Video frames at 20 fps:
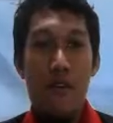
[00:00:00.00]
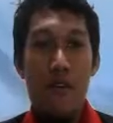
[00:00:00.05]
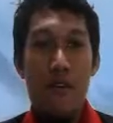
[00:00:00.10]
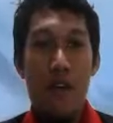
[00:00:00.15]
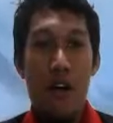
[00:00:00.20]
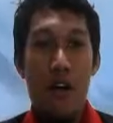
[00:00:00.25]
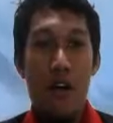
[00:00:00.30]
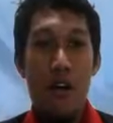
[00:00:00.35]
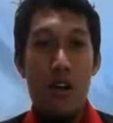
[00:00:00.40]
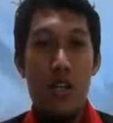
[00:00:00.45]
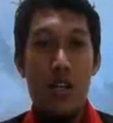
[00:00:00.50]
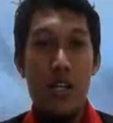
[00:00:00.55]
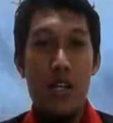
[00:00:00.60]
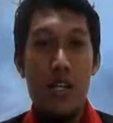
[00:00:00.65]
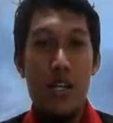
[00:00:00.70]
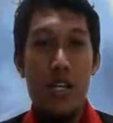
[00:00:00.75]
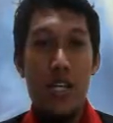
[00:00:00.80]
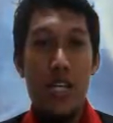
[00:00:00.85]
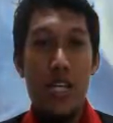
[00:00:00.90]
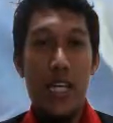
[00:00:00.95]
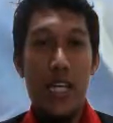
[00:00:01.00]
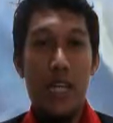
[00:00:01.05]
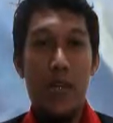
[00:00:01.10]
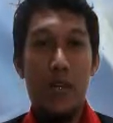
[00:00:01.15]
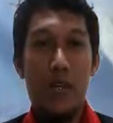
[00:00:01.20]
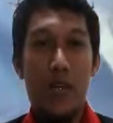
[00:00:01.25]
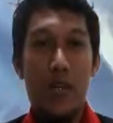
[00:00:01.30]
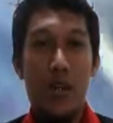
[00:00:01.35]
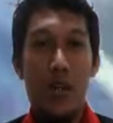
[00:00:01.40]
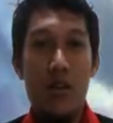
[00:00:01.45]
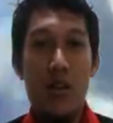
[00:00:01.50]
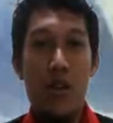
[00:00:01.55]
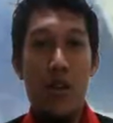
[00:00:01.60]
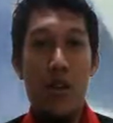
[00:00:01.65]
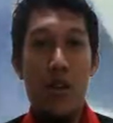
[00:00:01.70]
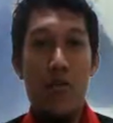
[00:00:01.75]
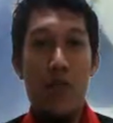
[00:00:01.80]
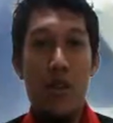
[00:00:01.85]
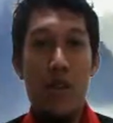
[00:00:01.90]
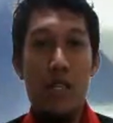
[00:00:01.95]
4. Keep your
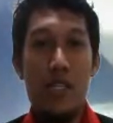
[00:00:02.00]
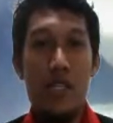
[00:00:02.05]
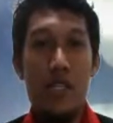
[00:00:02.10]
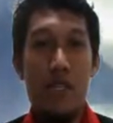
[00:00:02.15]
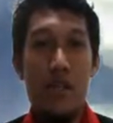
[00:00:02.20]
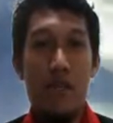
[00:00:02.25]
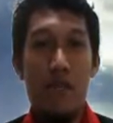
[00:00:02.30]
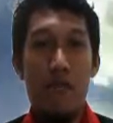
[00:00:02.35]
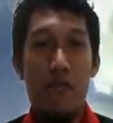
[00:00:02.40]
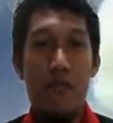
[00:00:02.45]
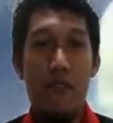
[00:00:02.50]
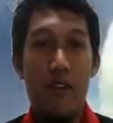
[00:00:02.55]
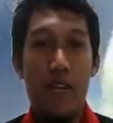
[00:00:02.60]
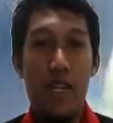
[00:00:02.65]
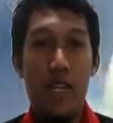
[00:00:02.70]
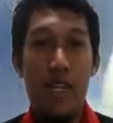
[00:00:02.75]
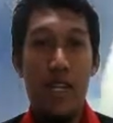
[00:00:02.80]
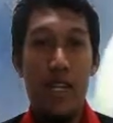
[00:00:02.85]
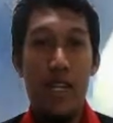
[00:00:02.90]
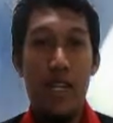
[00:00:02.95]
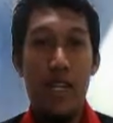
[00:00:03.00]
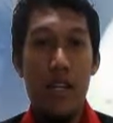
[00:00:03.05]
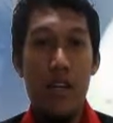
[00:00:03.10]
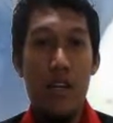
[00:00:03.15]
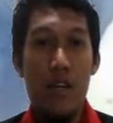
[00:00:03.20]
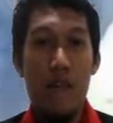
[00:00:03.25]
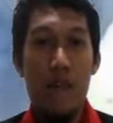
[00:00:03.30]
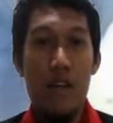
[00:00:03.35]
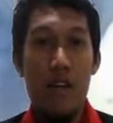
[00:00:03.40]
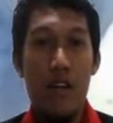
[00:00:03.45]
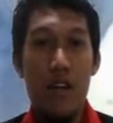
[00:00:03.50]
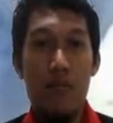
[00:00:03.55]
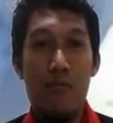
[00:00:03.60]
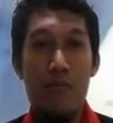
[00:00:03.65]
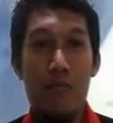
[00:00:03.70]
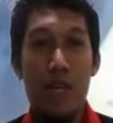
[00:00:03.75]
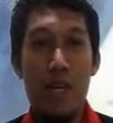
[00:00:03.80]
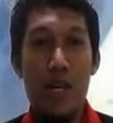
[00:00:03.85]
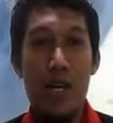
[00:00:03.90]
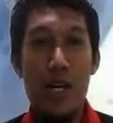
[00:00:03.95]
nebulizer free
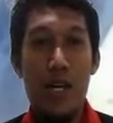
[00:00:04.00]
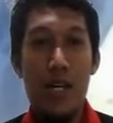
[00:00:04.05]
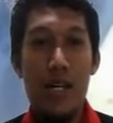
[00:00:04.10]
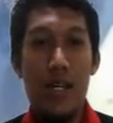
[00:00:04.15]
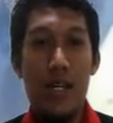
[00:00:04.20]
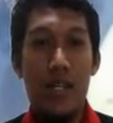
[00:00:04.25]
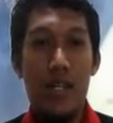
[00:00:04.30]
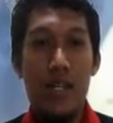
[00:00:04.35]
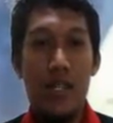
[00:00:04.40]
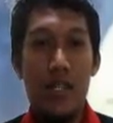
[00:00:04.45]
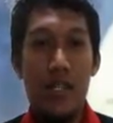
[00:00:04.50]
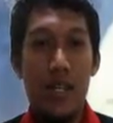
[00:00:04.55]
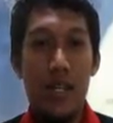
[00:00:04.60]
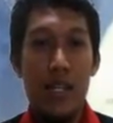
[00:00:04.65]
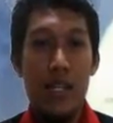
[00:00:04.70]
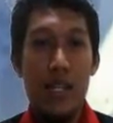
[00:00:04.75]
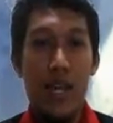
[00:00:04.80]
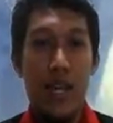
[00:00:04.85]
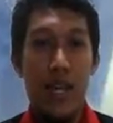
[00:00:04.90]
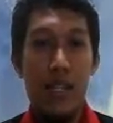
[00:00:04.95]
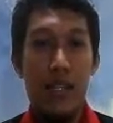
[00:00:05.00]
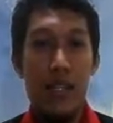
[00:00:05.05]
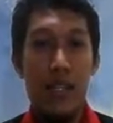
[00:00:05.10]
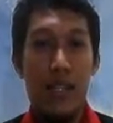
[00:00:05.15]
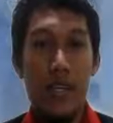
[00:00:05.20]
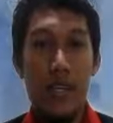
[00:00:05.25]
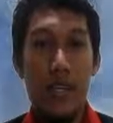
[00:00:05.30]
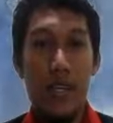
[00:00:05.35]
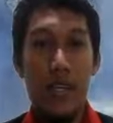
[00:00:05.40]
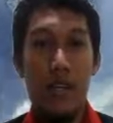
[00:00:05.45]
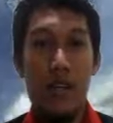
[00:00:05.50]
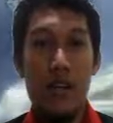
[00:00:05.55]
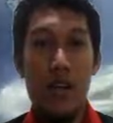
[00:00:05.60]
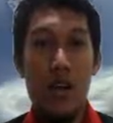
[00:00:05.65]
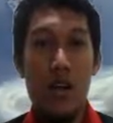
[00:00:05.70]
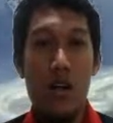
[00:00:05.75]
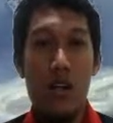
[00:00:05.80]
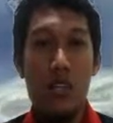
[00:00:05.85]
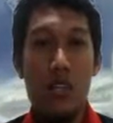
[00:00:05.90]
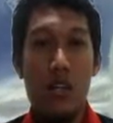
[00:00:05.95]
from dust that can
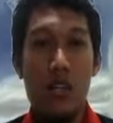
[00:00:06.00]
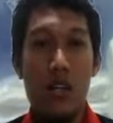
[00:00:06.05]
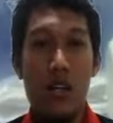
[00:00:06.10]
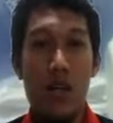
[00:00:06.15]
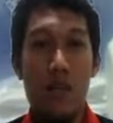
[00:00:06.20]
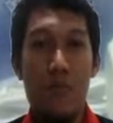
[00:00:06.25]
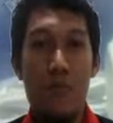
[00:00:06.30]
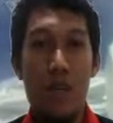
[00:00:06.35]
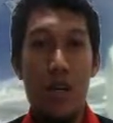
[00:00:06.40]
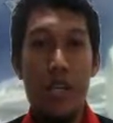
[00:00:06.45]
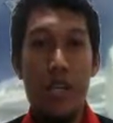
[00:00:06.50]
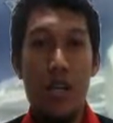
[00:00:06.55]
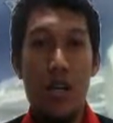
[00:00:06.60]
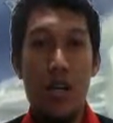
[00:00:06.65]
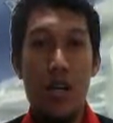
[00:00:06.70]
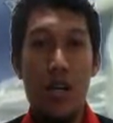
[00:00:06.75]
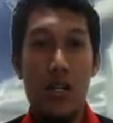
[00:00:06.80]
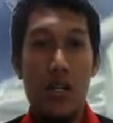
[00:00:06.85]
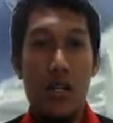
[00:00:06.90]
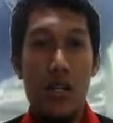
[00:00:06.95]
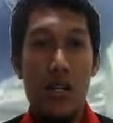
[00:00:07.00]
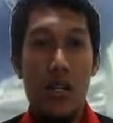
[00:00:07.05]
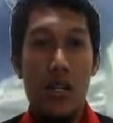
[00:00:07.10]
clog the compressor.